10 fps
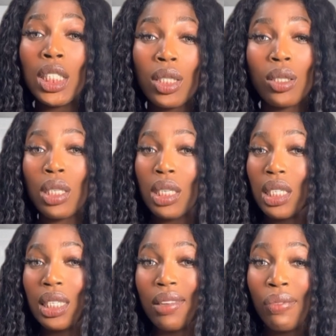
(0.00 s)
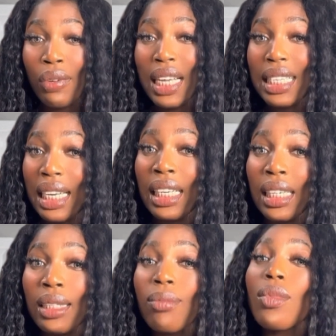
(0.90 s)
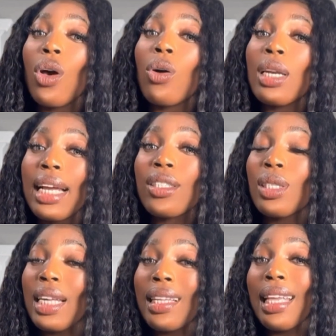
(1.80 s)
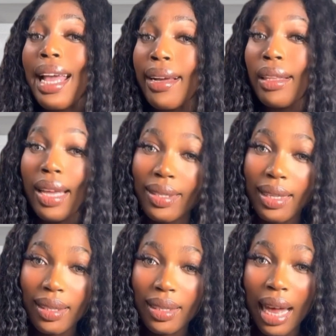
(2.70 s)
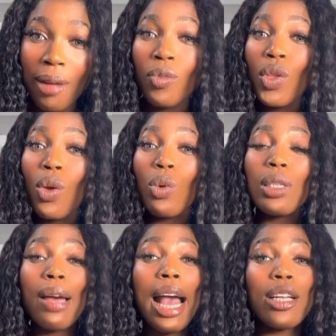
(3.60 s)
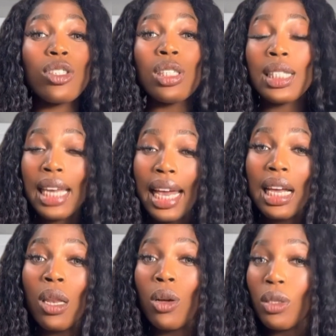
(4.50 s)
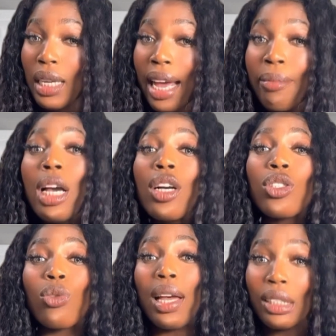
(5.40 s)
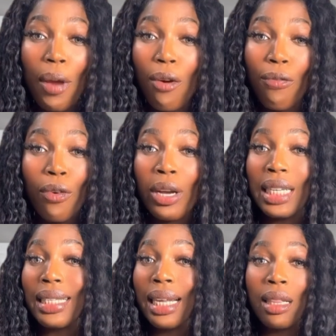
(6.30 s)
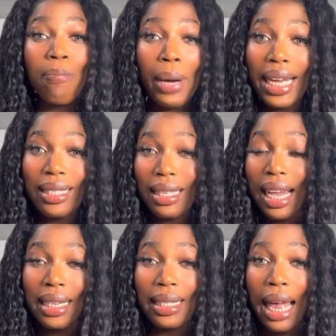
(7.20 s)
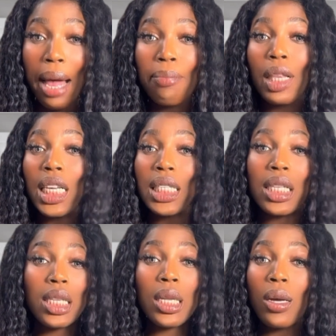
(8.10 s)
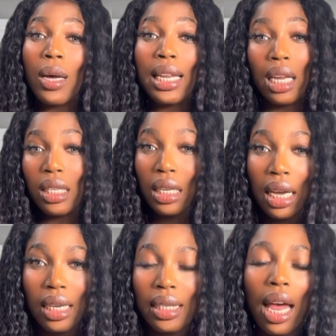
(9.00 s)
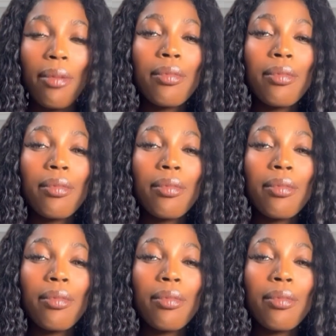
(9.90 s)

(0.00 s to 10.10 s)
your nursing certificate here unless you take the NCLEX exam, which might actually take a long time to actually prepare for it and pass the exam, because it's not an easy exam.